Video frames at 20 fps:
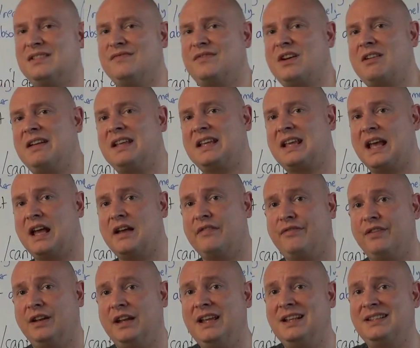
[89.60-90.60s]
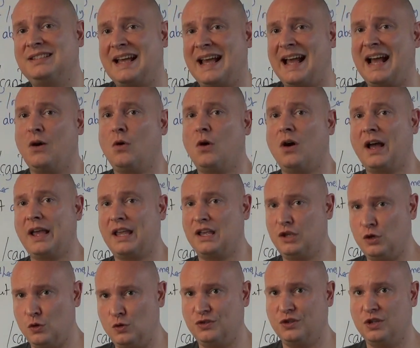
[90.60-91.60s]
very carefully to how I
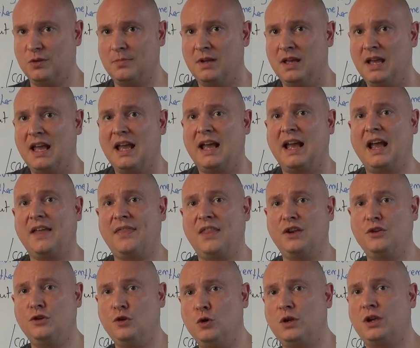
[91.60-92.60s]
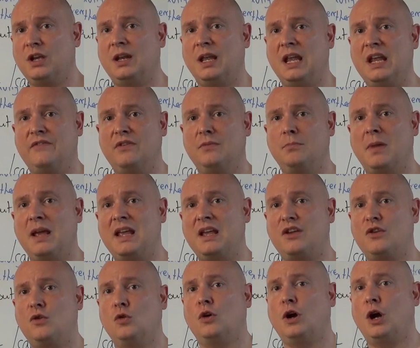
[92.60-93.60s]
use them, and then you can even
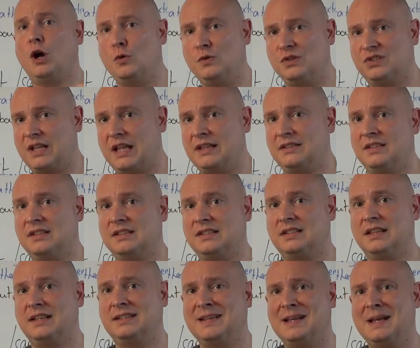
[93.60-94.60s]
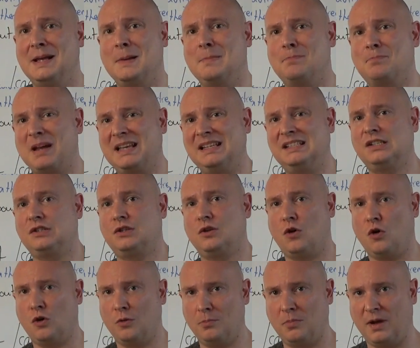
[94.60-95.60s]
make your own sentences based
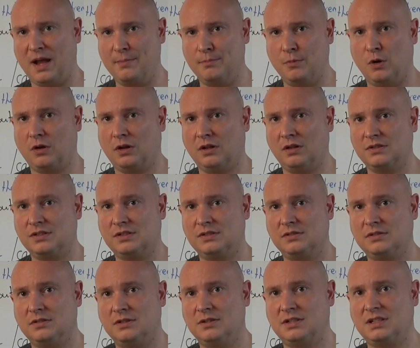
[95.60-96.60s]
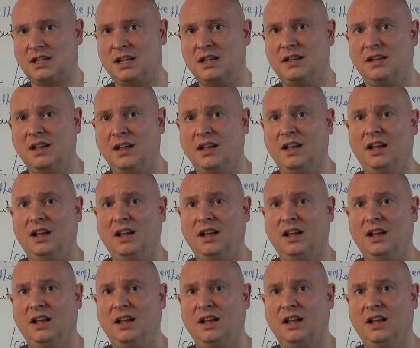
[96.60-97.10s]
on my models. Okay?